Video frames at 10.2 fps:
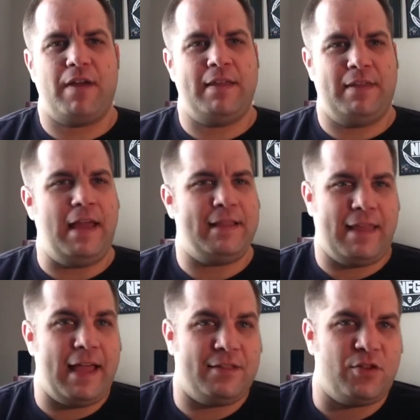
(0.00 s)
and it,
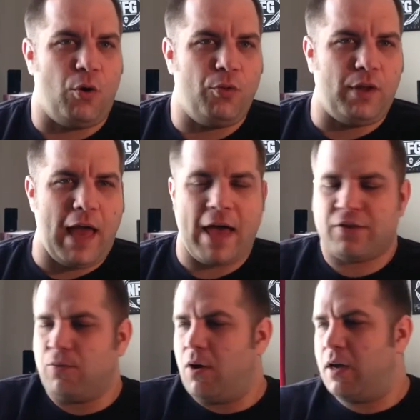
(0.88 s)
they had sold the
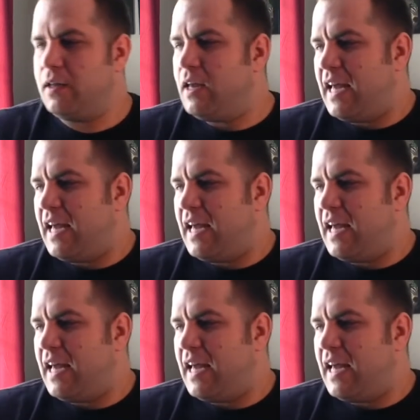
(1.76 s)
last one.